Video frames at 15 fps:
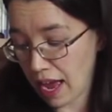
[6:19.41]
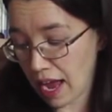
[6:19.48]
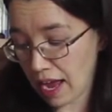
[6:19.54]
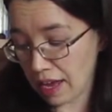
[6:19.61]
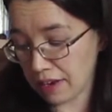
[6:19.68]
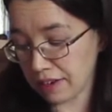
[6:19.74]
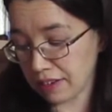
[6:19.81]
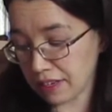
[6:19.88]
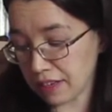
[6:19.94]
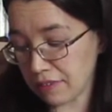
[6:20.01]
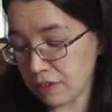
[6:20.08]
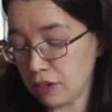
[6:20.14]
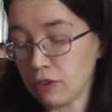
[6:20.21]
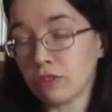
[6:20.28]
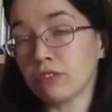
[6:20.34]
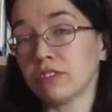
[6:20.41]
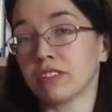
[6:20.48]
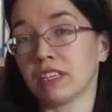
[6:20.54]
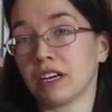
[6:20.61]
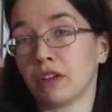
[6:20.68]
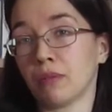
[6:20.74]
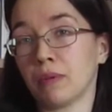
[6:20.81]
And if you couldn't
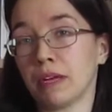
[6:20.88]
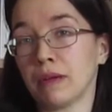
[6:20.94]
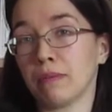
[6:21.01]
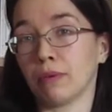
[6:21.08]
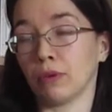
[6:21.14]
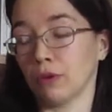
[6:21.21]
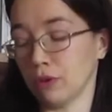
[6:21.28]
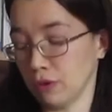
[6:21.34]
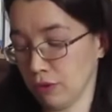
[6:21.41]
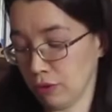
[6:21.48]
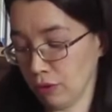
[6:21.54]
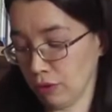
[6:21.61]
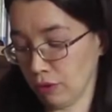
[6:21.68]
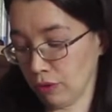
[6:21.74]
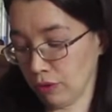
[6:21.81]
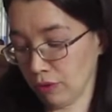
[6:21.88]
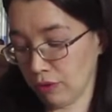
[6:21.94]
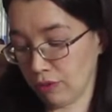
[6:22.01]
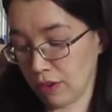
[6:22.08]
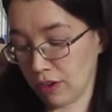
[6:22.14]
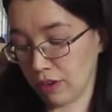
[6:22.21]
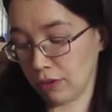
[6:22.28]
tell people who your
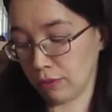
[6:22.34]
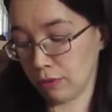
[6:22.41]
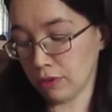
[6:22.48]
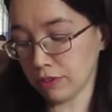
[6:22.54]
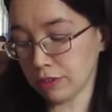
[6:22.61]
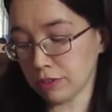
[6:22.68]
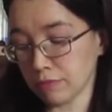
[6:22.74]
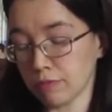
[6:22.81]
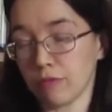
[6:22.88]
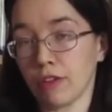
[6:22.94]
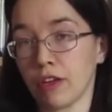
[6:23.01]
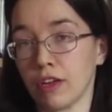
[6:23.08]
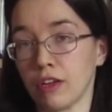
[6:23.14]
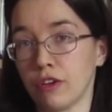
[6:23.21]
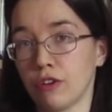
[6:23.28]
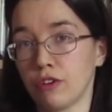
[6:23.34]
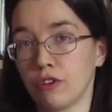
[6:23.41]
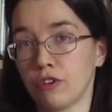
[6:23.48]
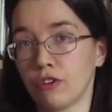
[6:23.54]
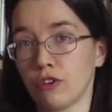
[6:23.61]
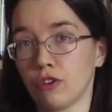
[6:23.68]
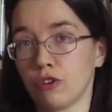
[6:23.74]
father was, they
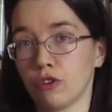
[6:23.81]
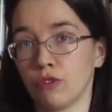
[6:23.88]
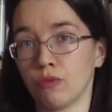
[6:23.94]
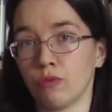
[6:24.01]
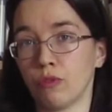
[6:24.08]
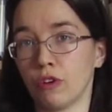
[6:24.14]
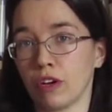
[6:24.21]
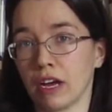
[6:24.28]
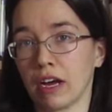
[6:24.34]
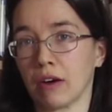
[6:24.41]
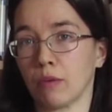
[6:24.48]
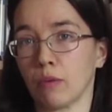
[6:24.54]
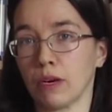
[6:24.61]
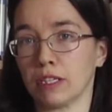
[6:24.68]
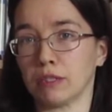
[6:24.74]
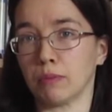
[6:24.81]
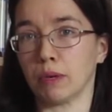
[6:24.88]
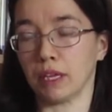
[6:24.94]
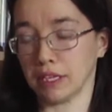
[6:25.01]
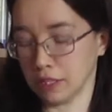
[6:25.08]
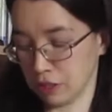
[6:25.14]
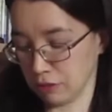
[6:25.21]
couldn't work out where to
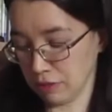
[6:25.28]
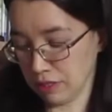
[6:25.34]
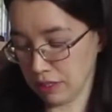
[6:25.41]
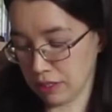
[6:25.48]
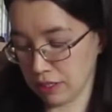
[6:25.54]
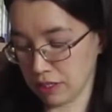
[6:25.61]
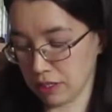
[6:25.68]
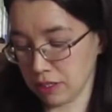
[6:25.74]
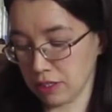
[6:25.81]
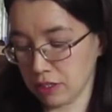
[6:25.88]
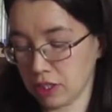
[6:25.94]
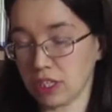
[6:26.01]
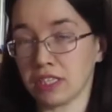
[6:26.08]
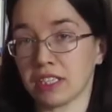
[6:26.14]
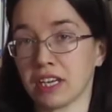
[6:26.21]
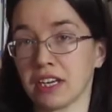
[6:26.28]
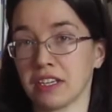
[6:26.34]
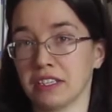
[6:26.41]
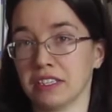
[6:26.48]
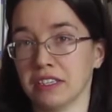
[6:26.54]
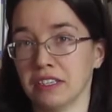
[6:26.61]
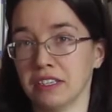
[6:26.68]
place you into
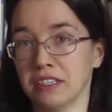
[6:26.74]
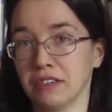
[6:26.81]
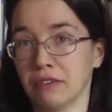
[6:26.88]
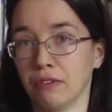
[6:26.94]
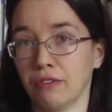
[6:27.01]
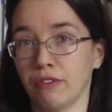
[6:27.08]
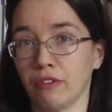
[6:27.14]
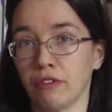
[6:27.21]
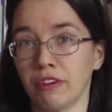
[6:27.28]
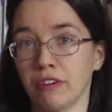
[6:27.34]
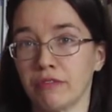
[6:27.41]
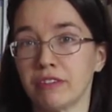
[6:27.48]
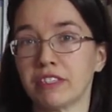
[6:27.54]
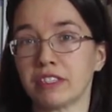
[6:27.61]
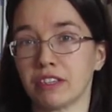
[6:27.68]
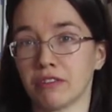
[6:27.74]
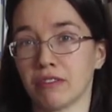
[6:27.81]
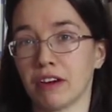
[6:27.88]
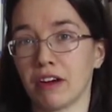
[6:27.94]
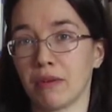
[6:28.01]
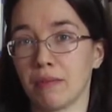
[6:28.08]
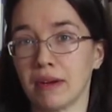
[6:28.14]
society. They didn't know if you were an
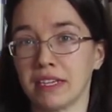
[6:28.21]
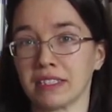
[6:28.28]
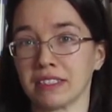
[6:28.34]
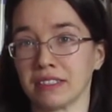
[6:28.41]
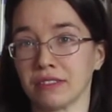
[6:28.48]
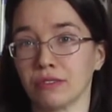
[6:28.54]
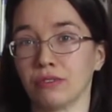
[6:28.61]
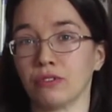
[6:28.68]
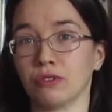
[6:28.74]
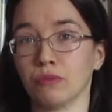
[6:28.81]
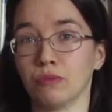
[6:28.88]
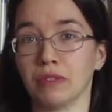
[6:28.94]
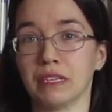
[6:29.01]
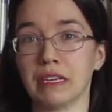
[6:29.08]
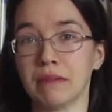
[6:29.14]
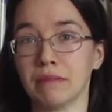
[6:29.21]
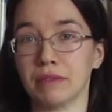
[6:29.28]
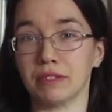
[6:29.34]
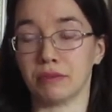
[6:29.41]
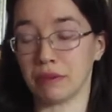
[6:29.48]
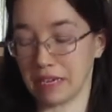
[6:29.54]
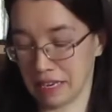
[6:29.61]
aristocrat, a peasant, or somebody in
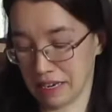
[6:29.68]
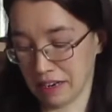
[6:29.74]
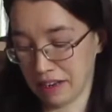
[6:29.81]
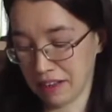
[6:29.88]
between.